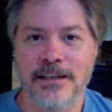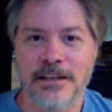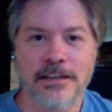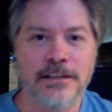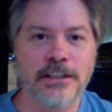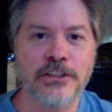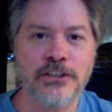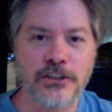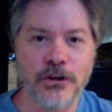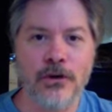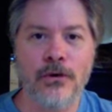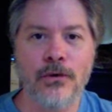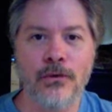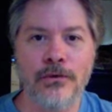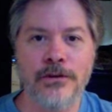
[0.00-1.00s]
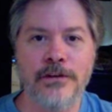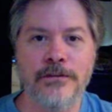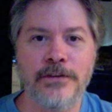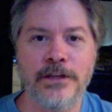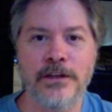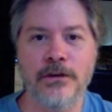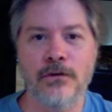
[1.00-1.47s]
They show the
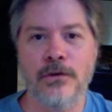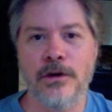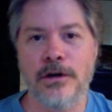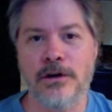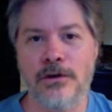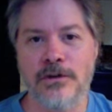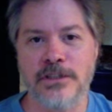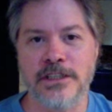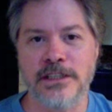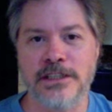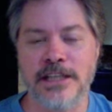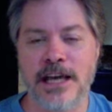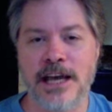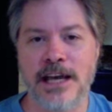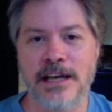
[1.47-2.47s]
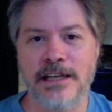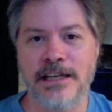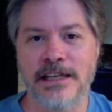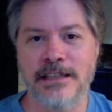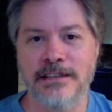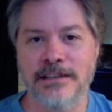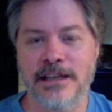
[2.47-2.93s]
video where it goes to the side and
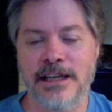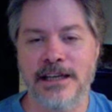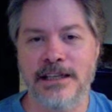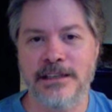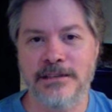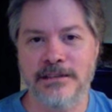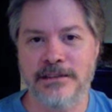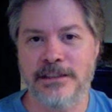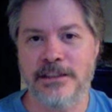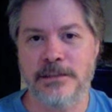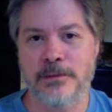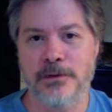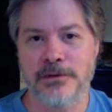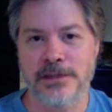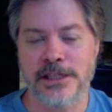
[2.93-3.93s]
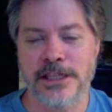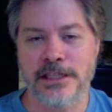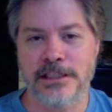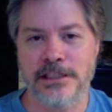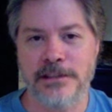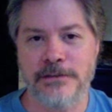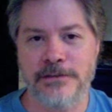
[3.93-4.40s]
he, and he supposedly
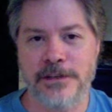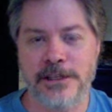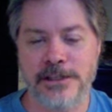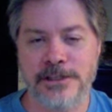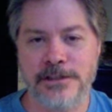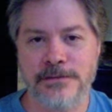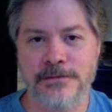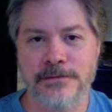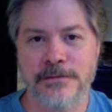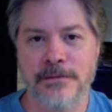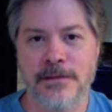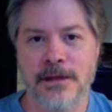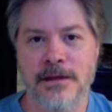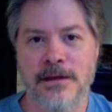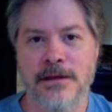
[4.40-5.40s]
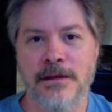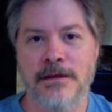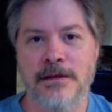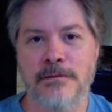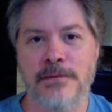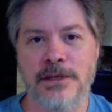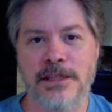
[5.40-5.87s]
gets in the face.
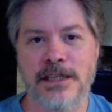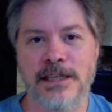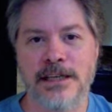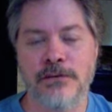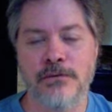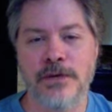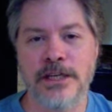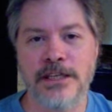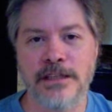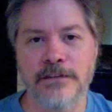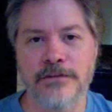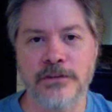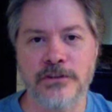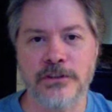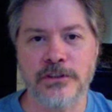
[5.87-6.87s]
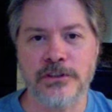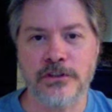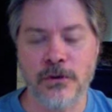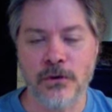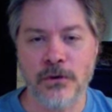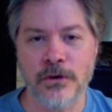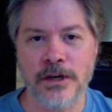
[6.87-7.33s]
But then they read the official
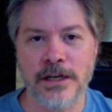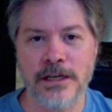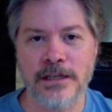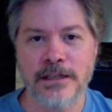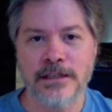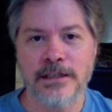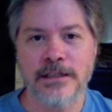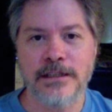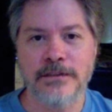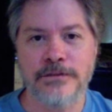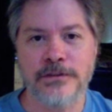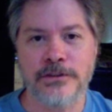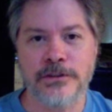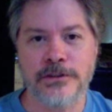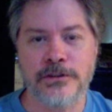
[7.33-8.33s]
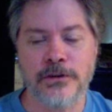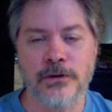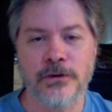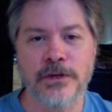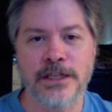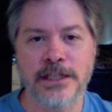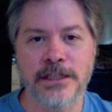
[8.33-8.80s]
story, and the official
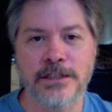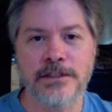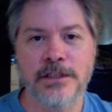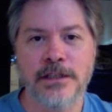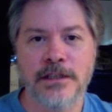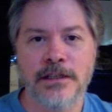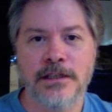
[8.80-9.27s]
story is